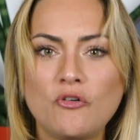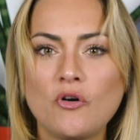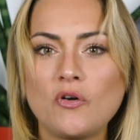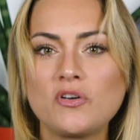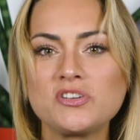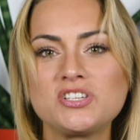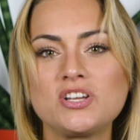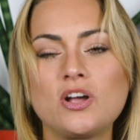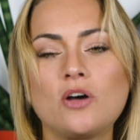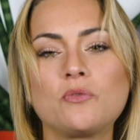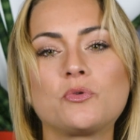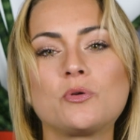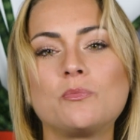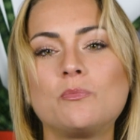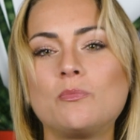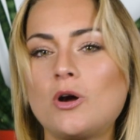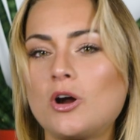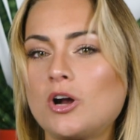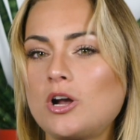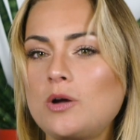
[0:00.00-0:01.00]
focusing on
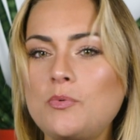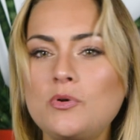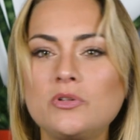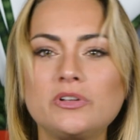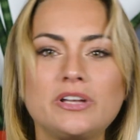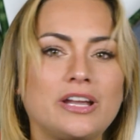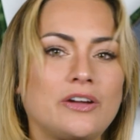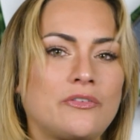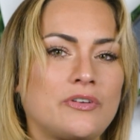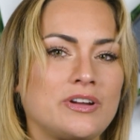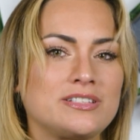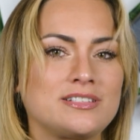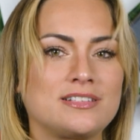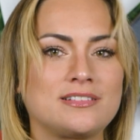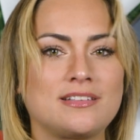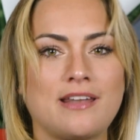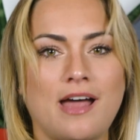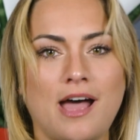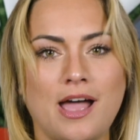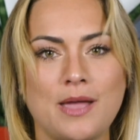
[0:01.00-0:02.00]
remarkable increases
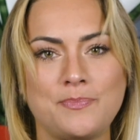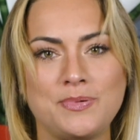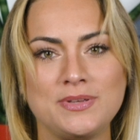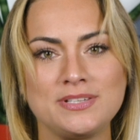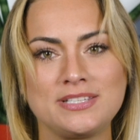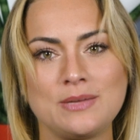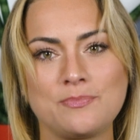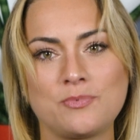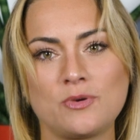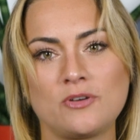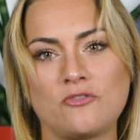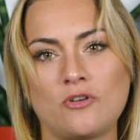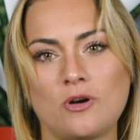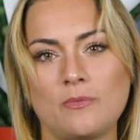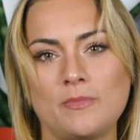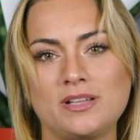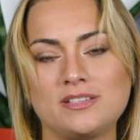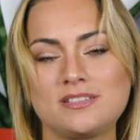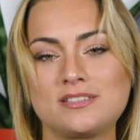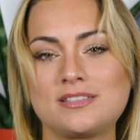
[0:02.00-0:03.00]
in IPC
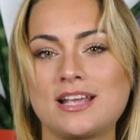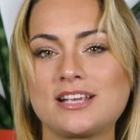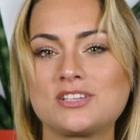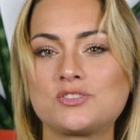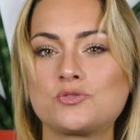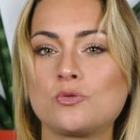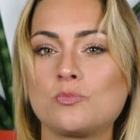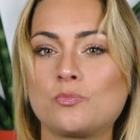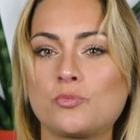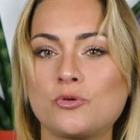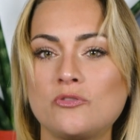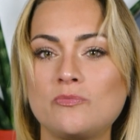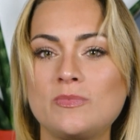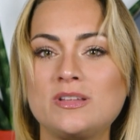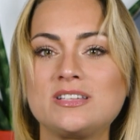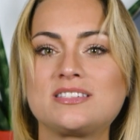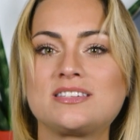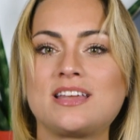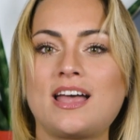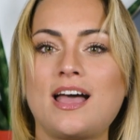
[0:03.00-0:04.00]
performance thanks to
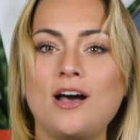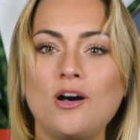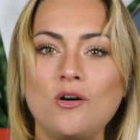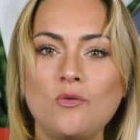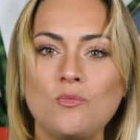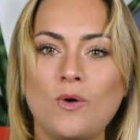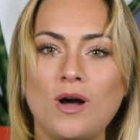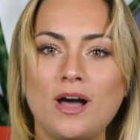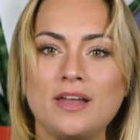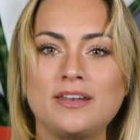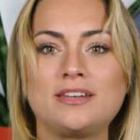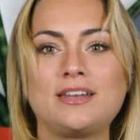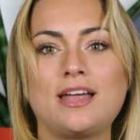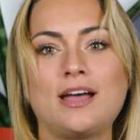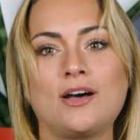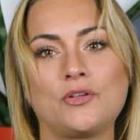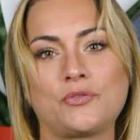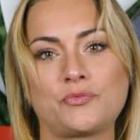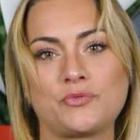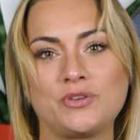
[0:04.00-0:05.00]
improvements to L1 and
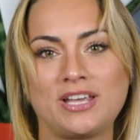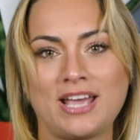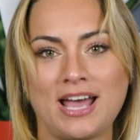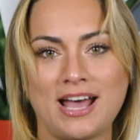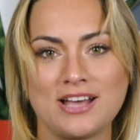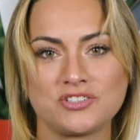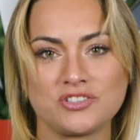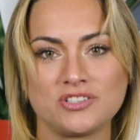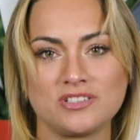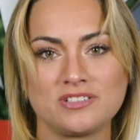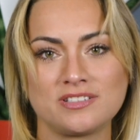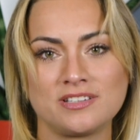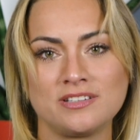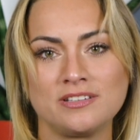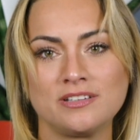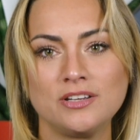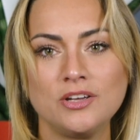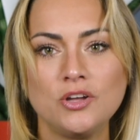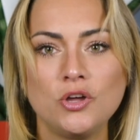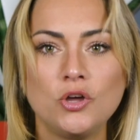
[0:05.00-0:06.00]
L3 caches,
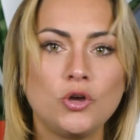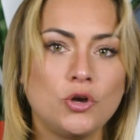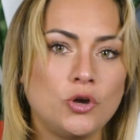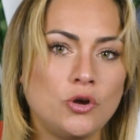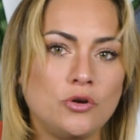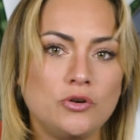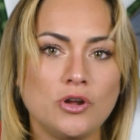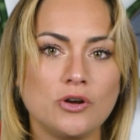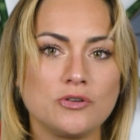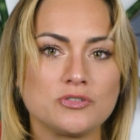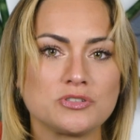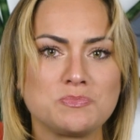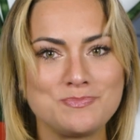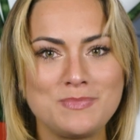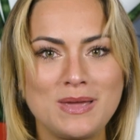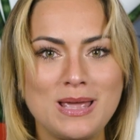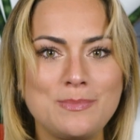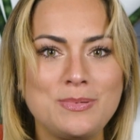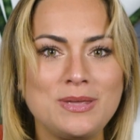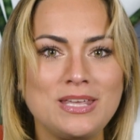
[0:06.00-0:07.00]
and who knows,
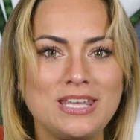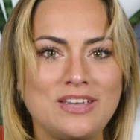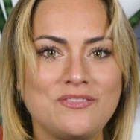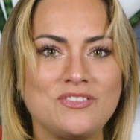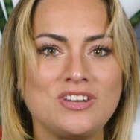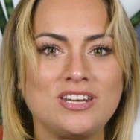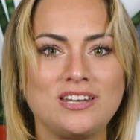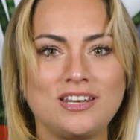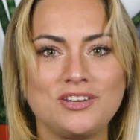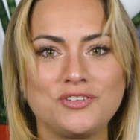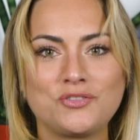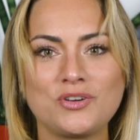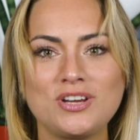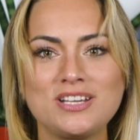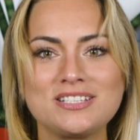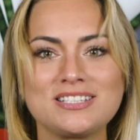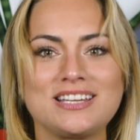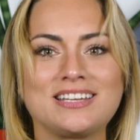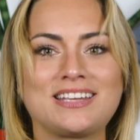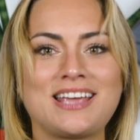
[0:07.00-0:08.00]
maybe even an
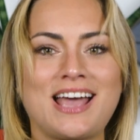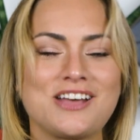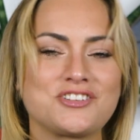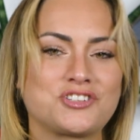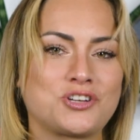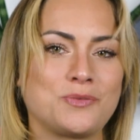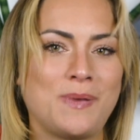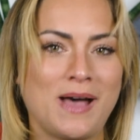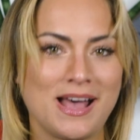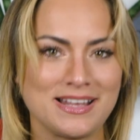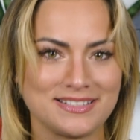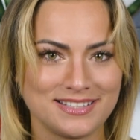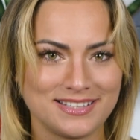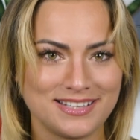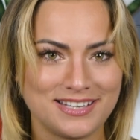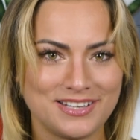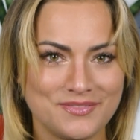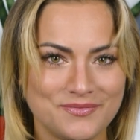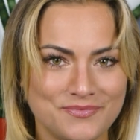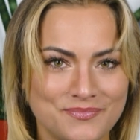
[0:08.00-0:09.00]
increase in cache capacity.